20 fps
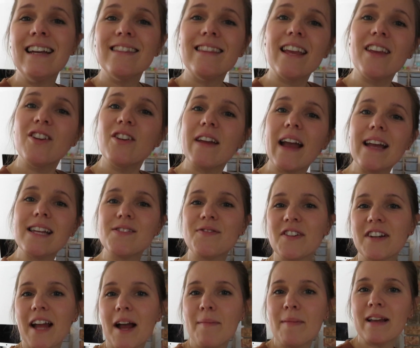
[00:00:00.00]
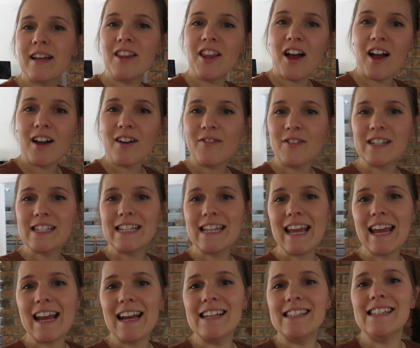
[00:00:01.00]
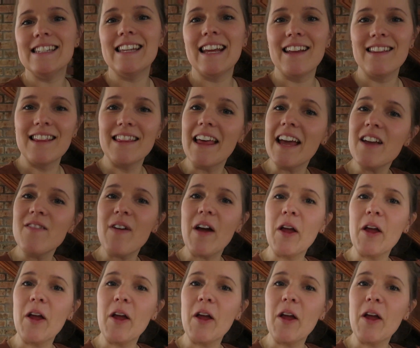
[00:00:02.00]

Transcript: Thank you guys for coming along for today's Day in the Life.